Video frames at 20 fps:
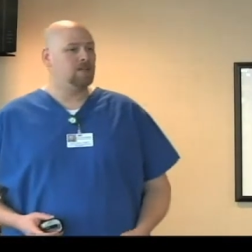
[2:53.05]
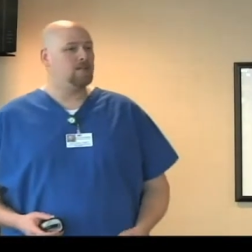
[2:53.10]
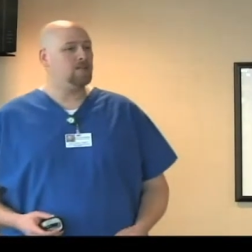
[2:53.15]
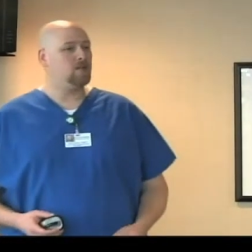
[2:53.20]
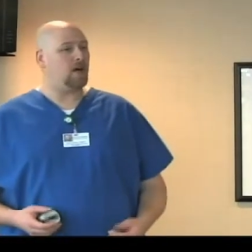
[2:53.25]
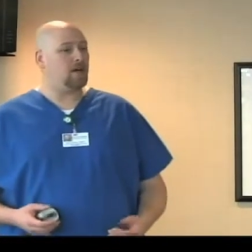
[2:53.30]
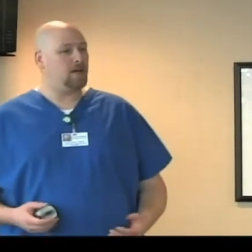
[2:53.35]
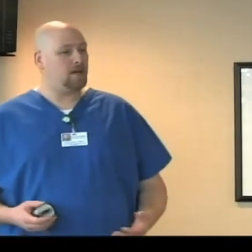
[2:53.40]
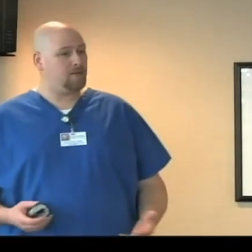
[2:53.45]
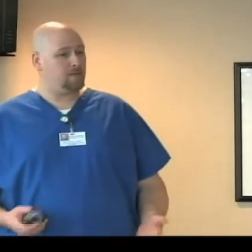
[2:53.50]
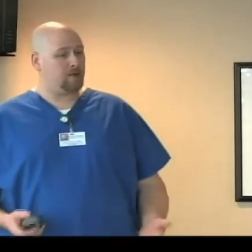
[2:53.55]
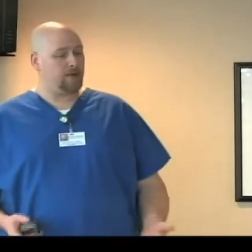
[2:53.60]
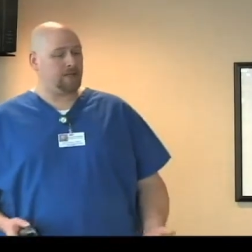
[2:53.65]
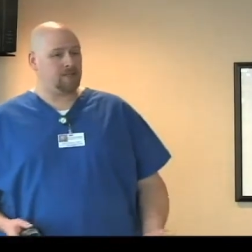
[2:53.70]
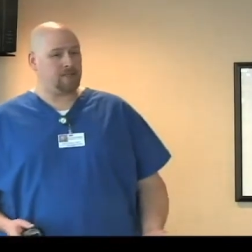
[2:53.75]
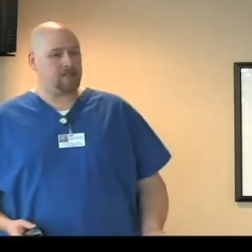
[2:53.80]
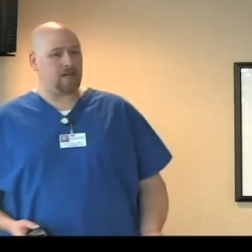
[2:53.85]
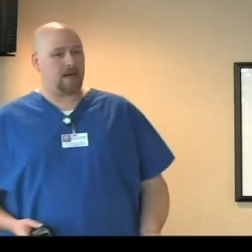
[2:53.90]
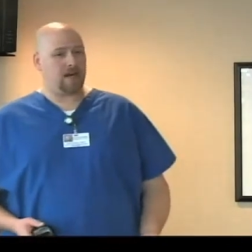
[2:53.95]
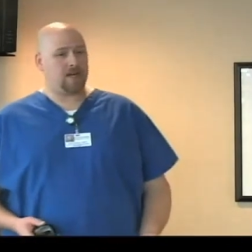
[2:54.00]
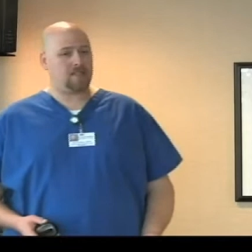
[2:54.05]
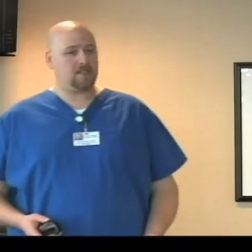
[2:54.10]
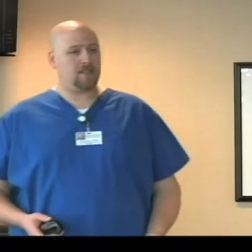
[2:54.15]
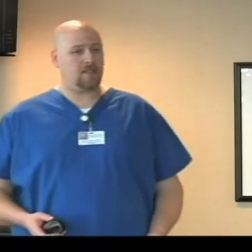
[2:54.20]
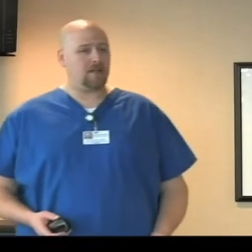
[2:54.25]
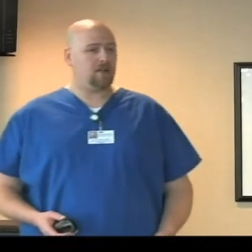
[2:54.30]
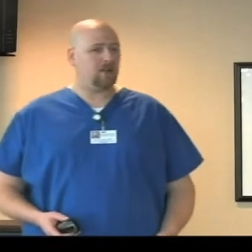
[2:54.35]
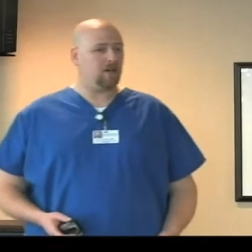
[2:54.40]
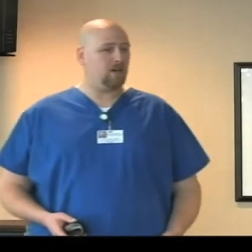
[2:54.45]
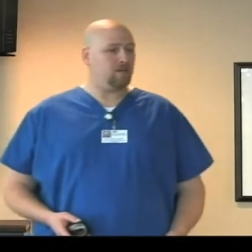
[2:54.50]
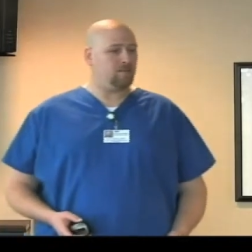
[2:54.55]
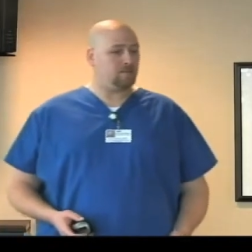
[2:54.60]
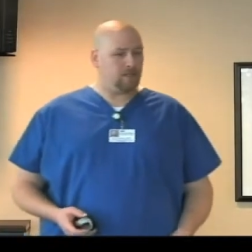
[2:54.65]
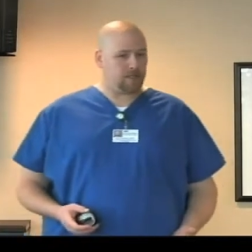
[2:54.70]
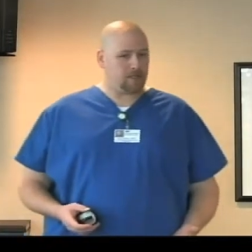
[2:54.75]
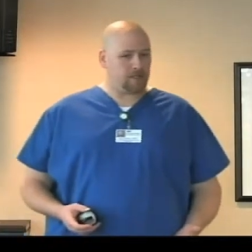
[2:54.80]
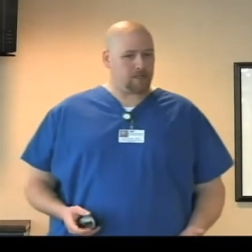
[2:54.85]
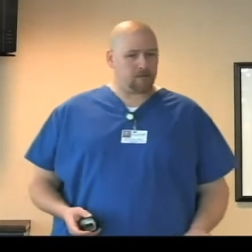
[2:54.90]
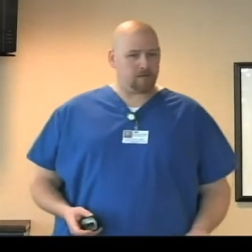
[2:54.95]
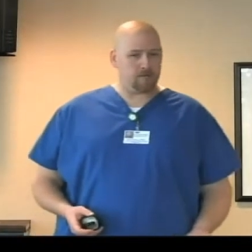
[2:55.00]
So how do you put your socks on? How do you
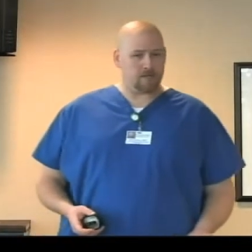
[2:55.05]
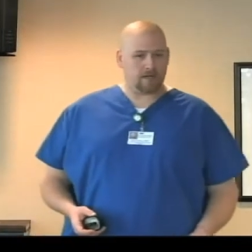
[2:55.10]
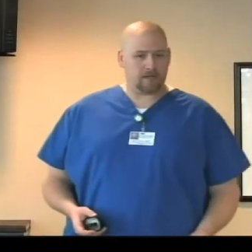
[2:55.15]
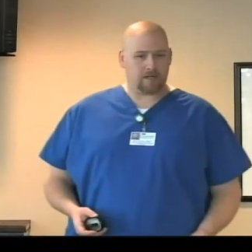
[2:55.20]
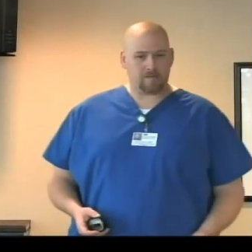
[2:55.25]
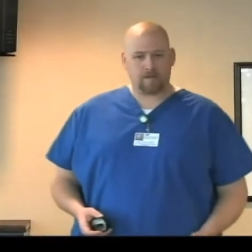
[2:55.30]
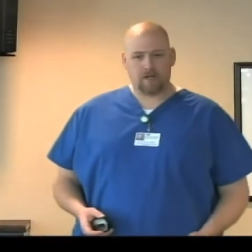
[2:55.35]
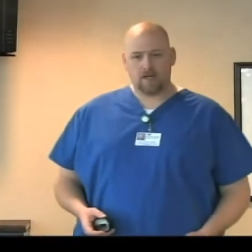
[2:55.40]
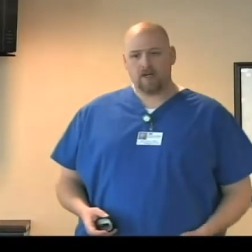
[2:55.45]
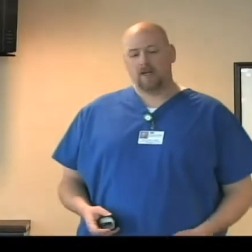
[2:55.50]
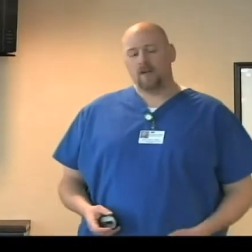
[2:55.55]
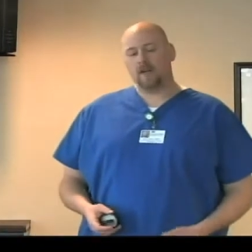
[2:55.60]
put your shoes on?